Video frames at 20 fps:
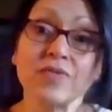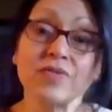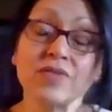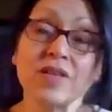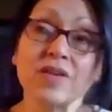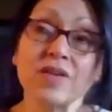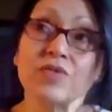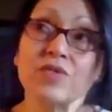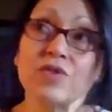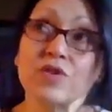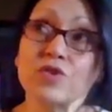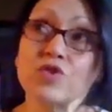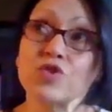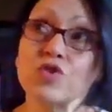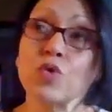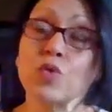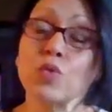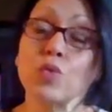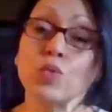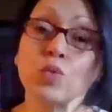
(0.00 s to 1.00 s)
there's
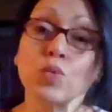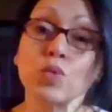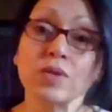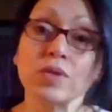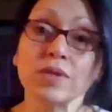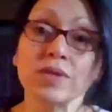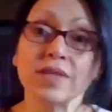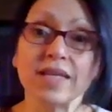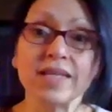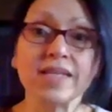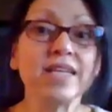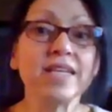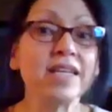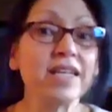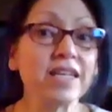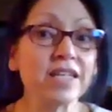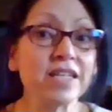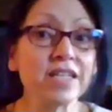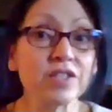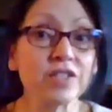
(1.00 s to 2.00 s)
no
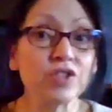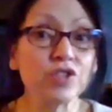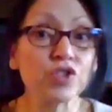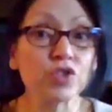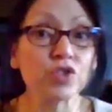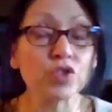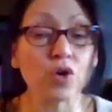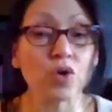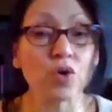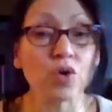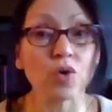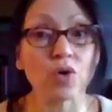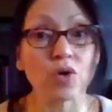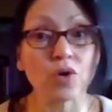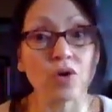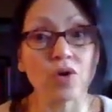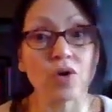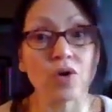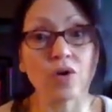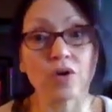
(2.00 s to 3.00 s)
lineage
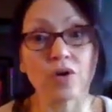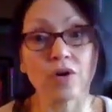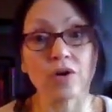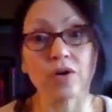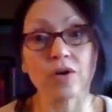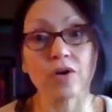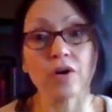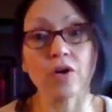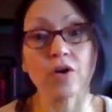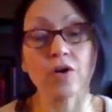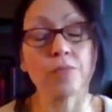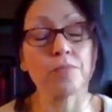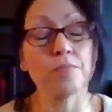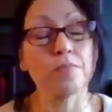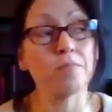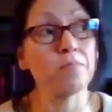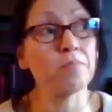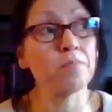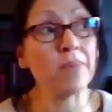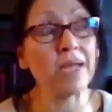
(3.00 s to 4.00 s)
or
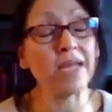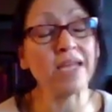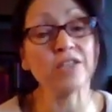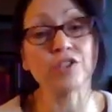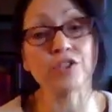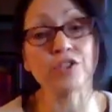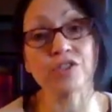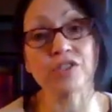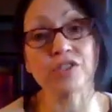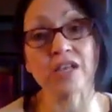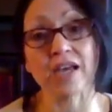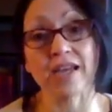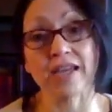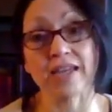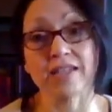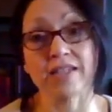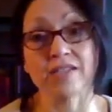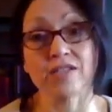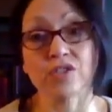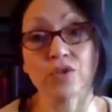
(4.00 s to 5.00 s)
major
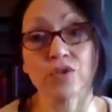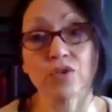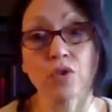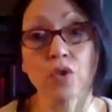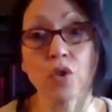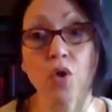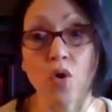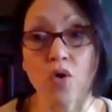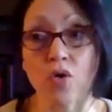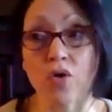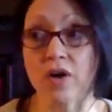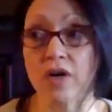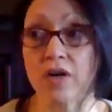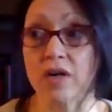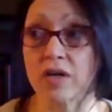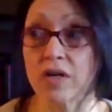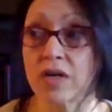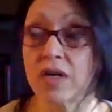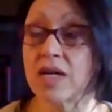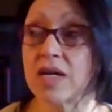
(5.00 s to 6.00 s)
science or
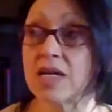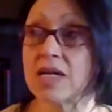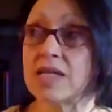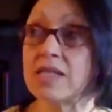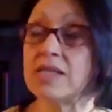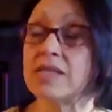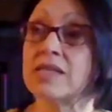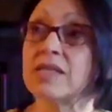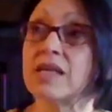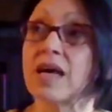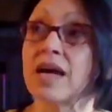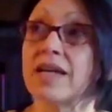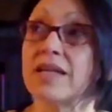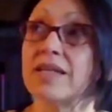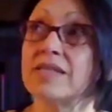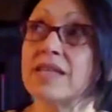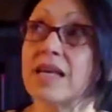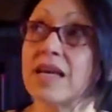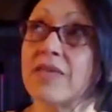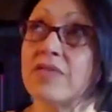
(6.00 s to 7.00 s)
longer
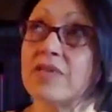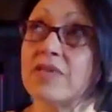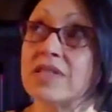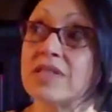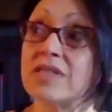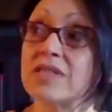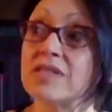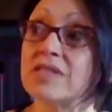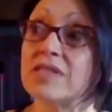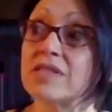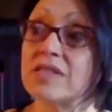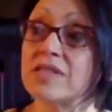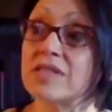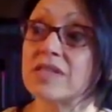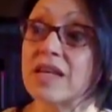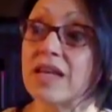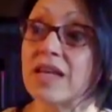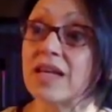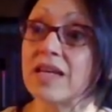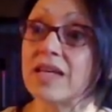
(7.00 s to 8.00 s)
science evidence to
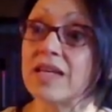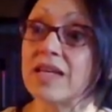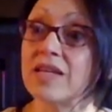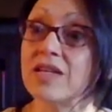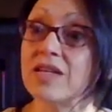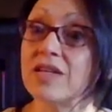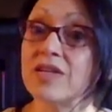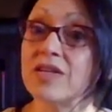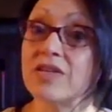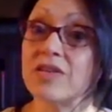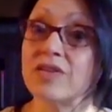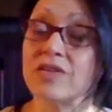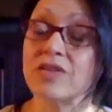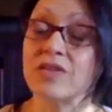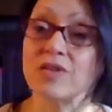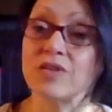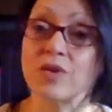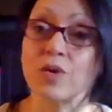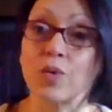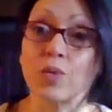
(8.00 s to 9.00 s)
say,
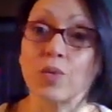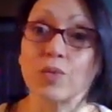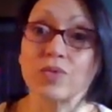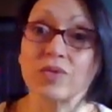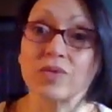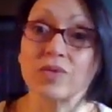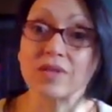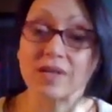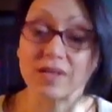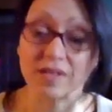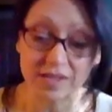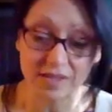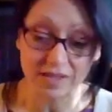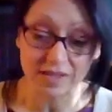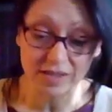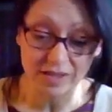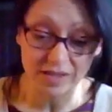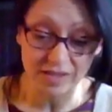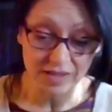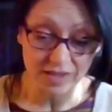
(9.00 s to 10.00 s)

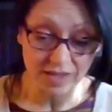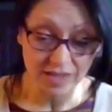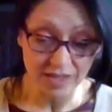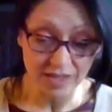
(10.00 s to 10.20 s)
this